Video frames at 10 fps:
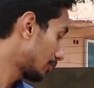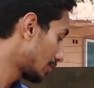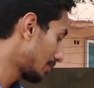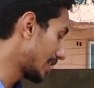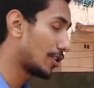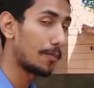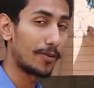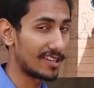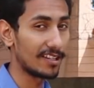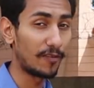it will make your
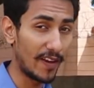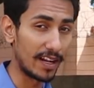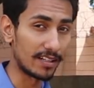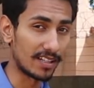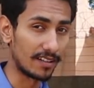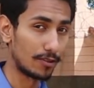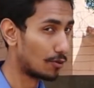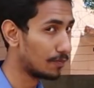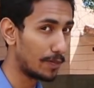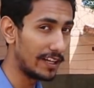presence felt.
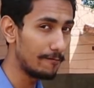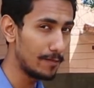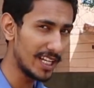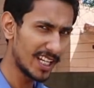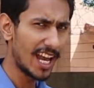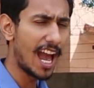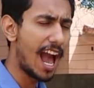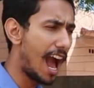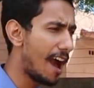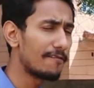Don't believe me?
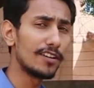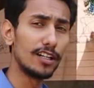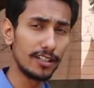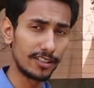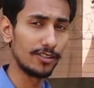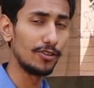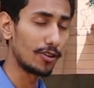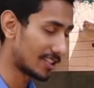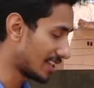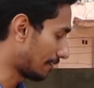Have a listen
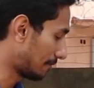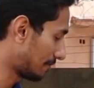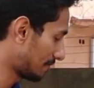yourself.